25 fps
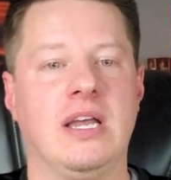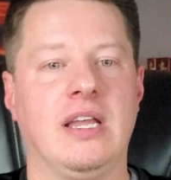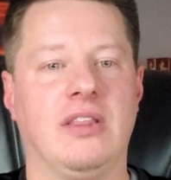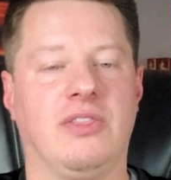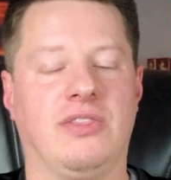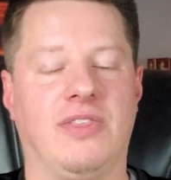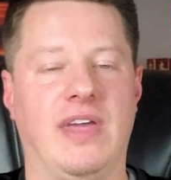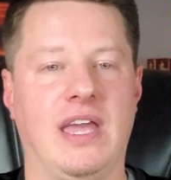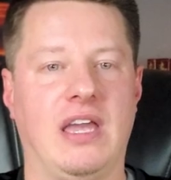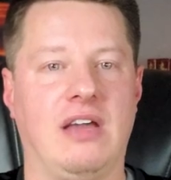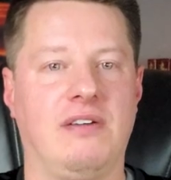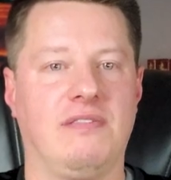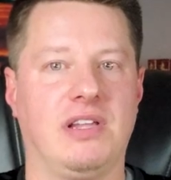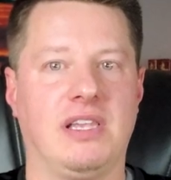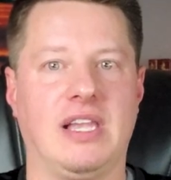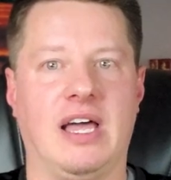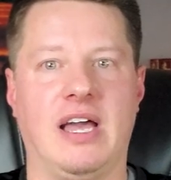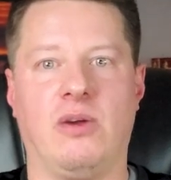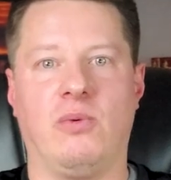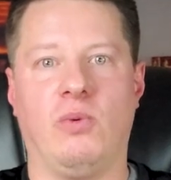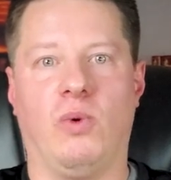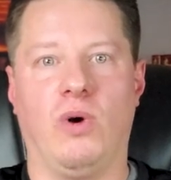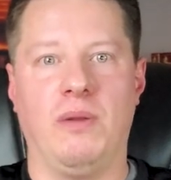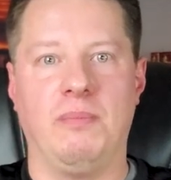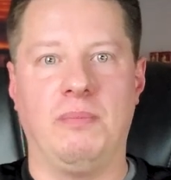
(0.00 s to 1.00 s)
Think of it
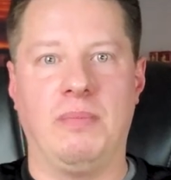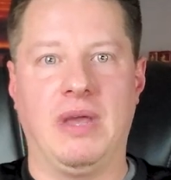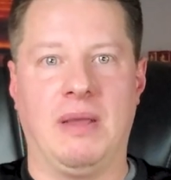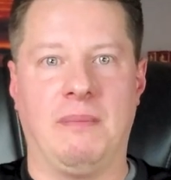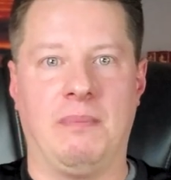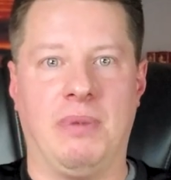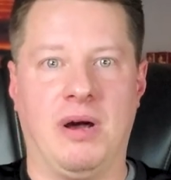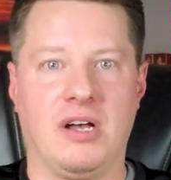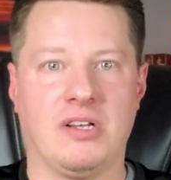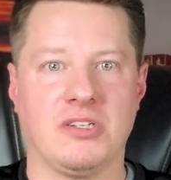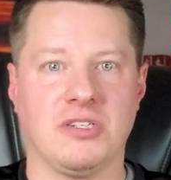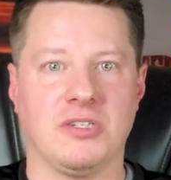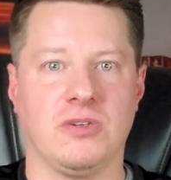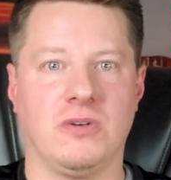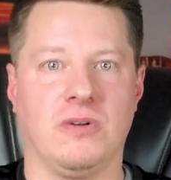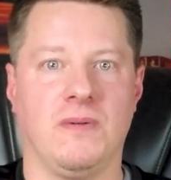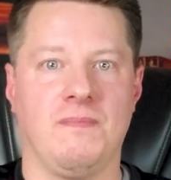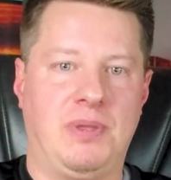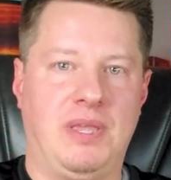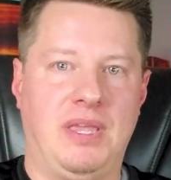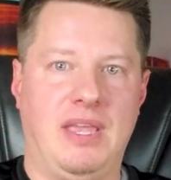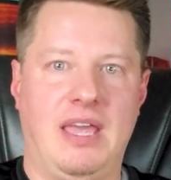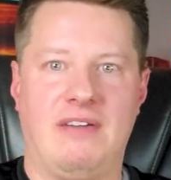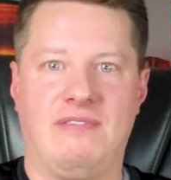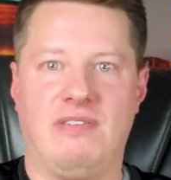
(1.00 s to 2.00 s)
like one big puzzle.
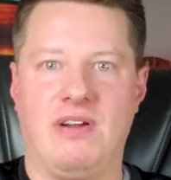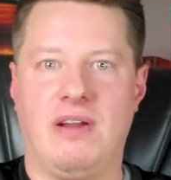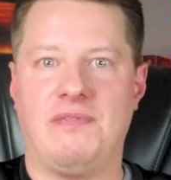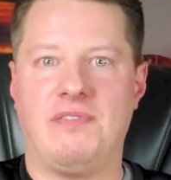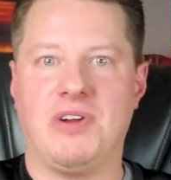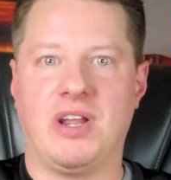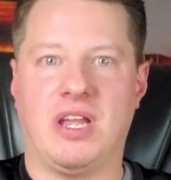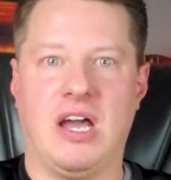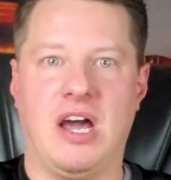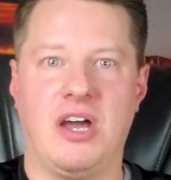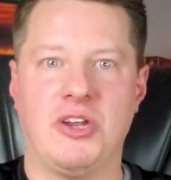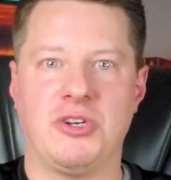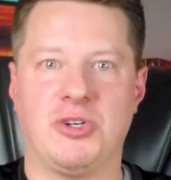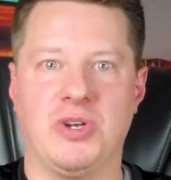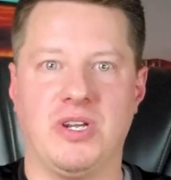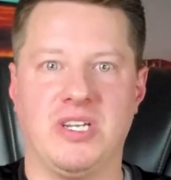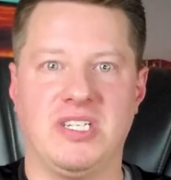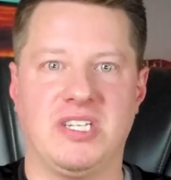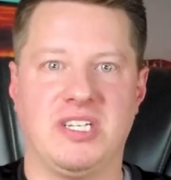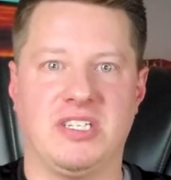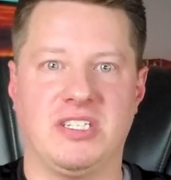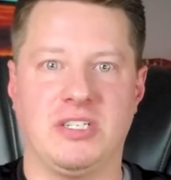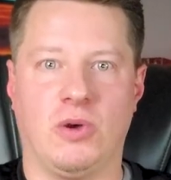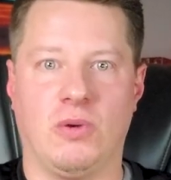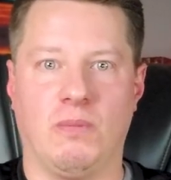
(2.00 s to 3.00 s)
If every country
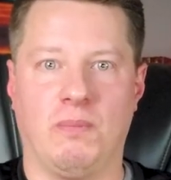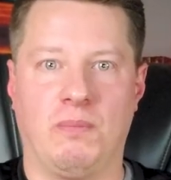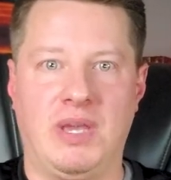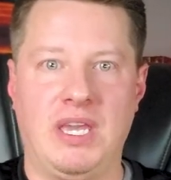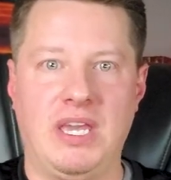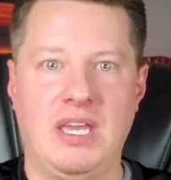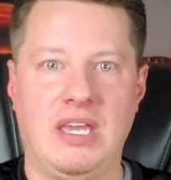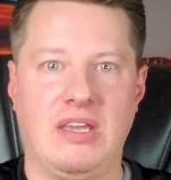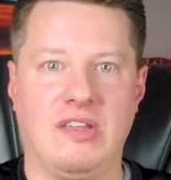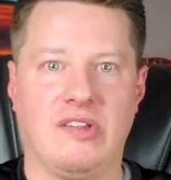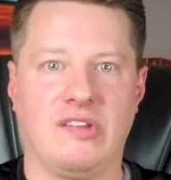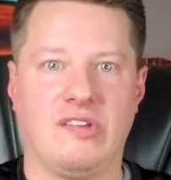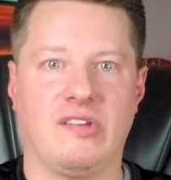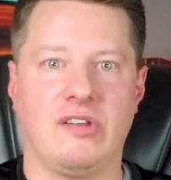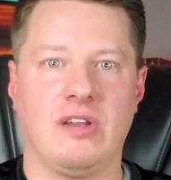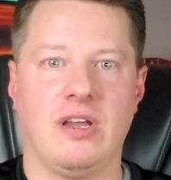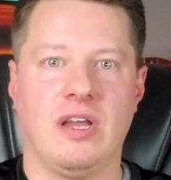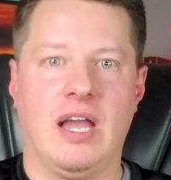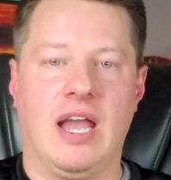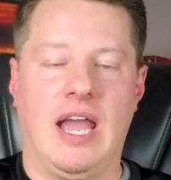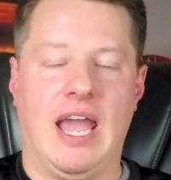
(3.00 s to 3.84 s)
is its own piece,